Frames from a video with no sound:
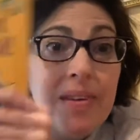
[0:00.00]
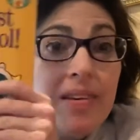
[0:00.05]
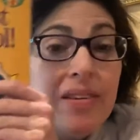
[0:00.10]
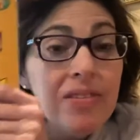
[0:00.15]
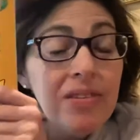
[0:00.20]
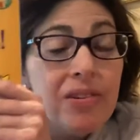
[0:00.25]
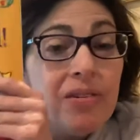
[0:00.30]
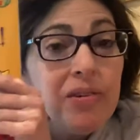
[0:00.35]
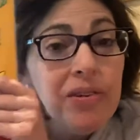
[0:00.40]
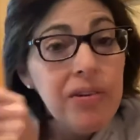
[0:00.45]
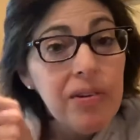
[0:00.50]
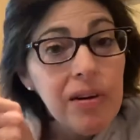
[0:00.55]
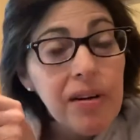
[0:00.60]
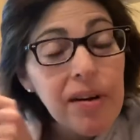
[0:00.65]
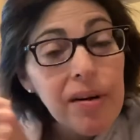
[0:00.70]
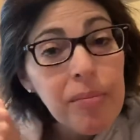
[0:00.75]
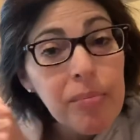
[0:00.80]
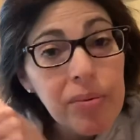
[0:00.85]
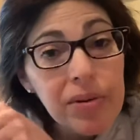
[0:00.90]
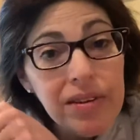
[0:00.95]
So you're
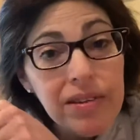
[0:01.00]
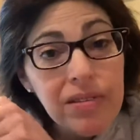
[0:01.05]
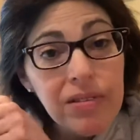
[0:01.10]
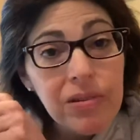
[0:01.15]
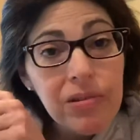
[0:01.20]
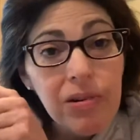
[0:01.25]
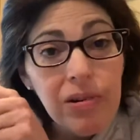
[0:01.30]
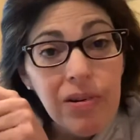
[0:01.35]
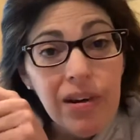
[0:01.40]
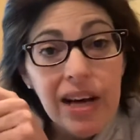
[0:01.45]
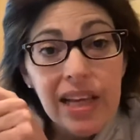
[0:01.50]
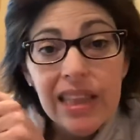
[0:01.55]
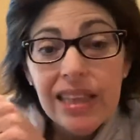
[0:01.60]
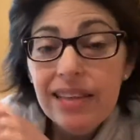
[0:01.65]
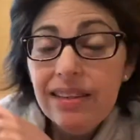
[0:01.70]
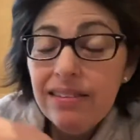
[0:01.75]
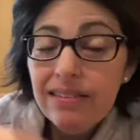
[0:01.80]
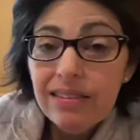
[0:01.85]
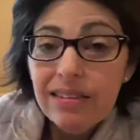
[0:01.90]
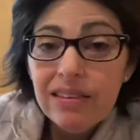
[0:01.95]
in preschool and
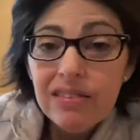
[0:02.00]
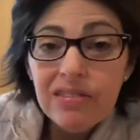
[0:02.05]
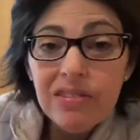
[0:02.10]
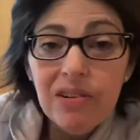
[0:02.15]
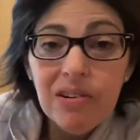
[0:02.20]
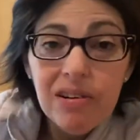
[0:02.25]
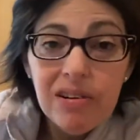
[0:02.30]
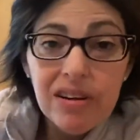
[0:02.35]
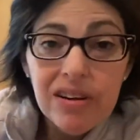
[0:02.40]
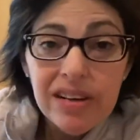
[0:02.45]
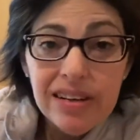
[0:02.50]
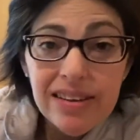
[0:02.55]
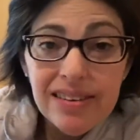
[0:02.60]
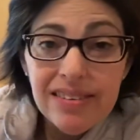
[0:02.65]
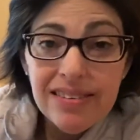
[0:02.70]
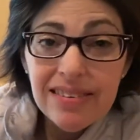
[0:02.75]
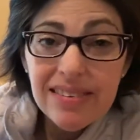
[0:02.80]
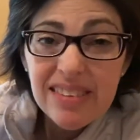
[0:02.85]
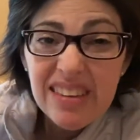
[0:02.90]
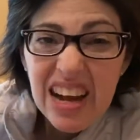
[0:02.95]
these kids are already in
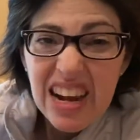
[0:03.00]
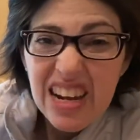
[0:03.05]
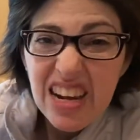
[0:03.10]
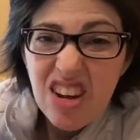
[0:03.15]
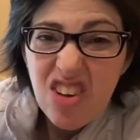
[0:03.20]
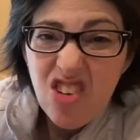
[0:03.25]
second